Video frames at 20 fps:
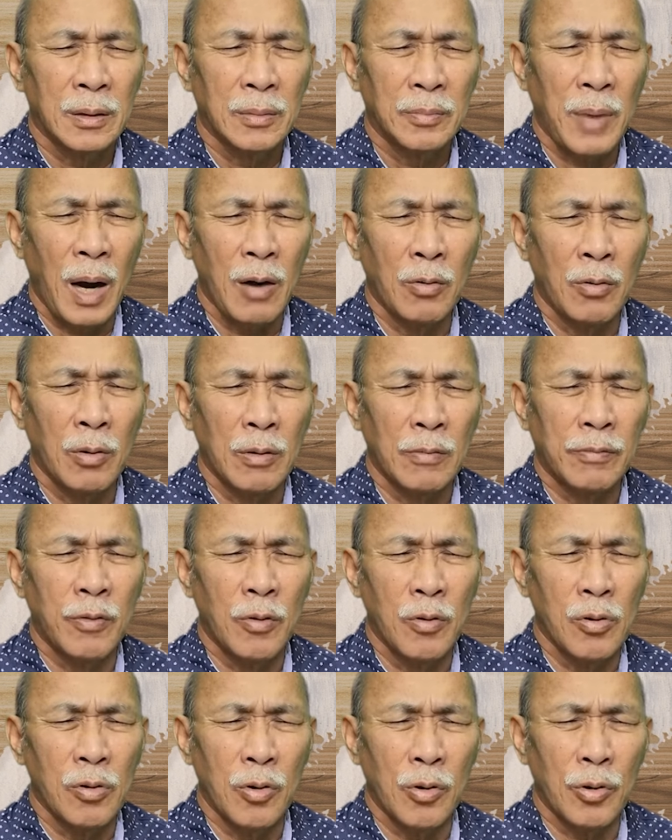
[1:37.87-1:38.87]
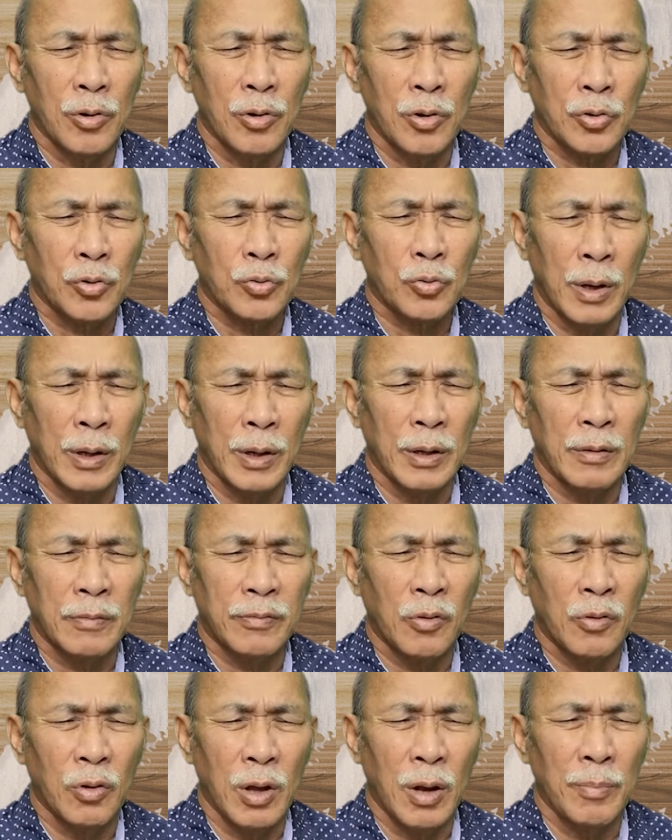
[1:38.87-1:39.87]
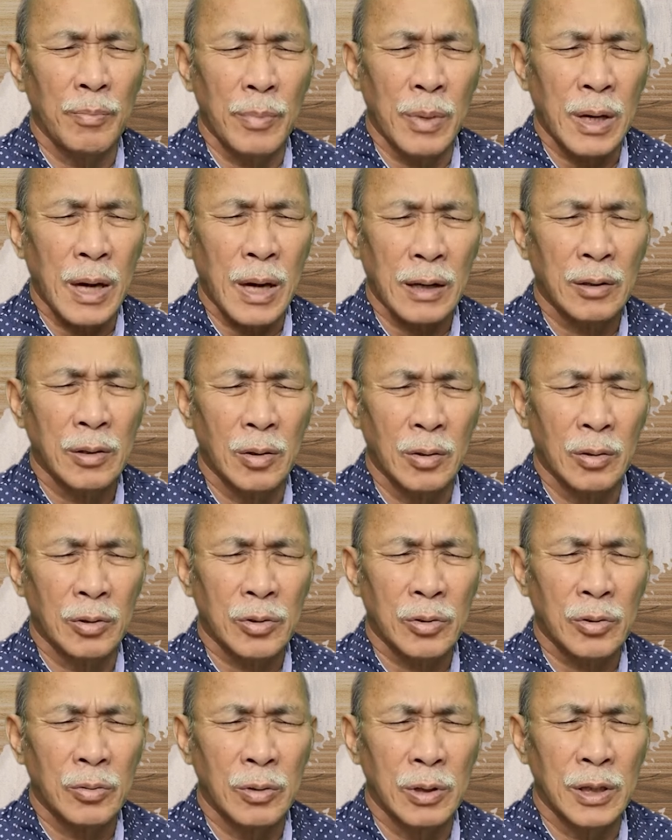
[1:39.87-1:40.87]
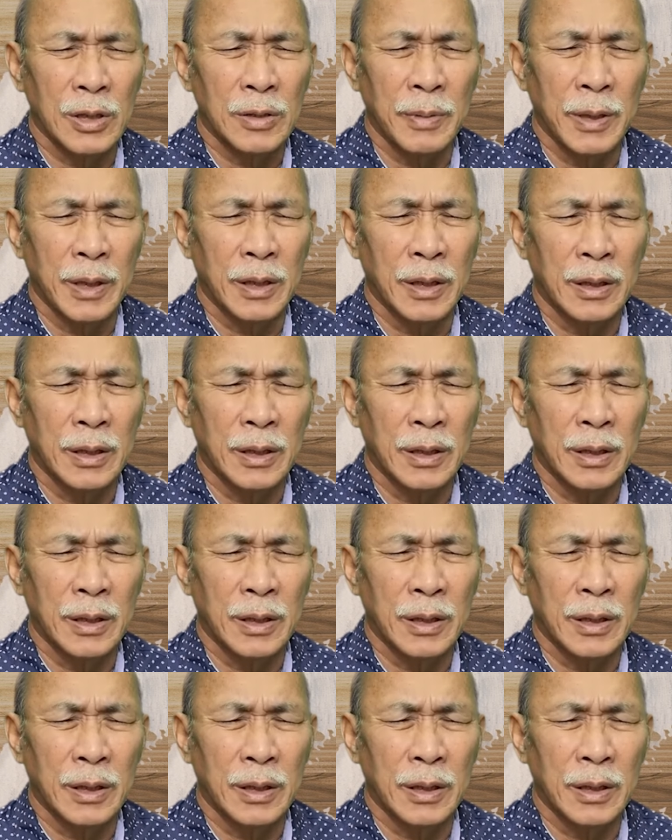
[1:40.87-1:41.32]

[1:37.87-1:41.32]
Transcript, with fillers: powerful, glorious, wonderful, and miraculous Holy Spirit.